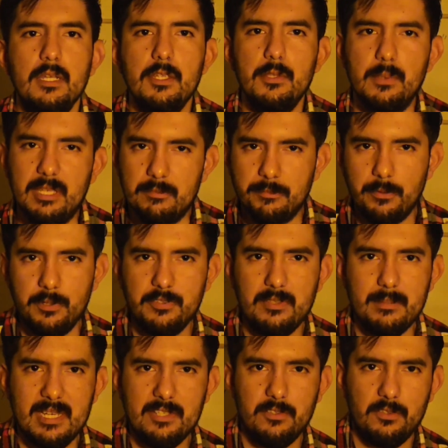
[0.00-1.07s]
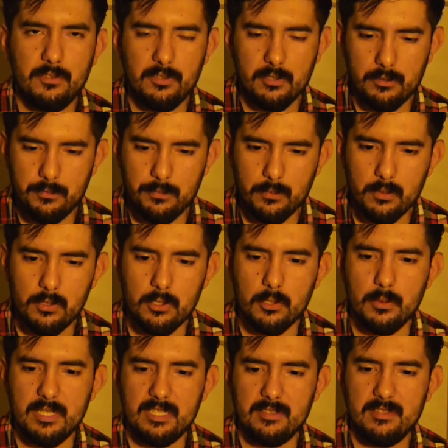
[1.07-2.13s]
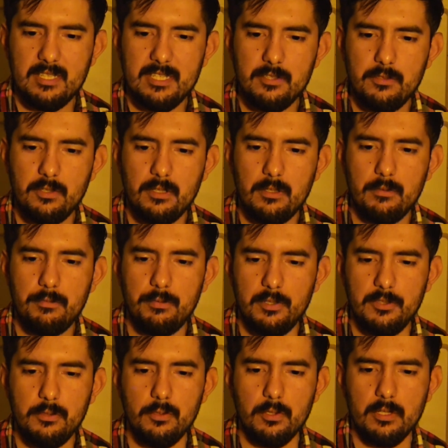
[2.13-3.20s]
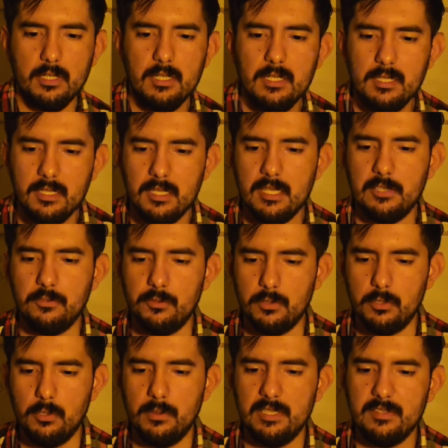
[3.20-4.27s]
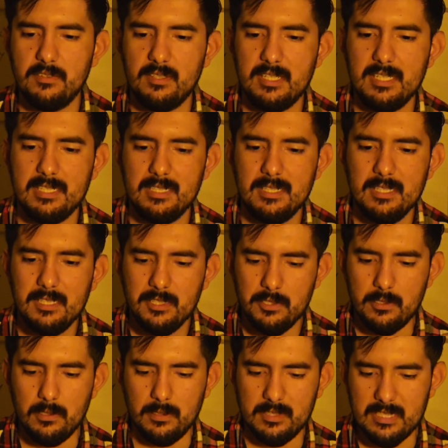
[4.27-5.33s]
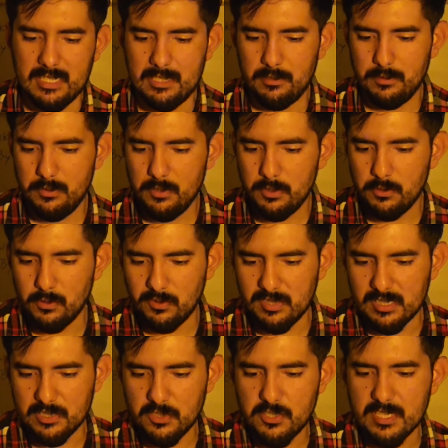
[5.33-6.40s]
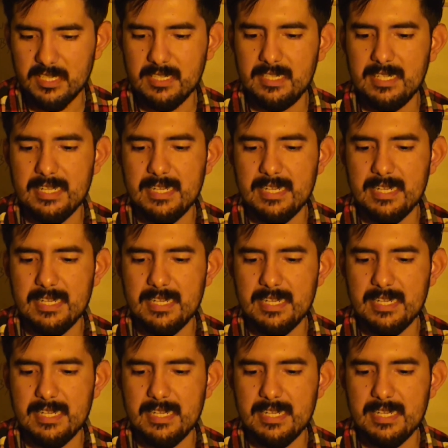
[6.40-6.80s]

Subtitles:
you can first imagine yourself going inside your front door. As you go inside, you look down, you see a chicken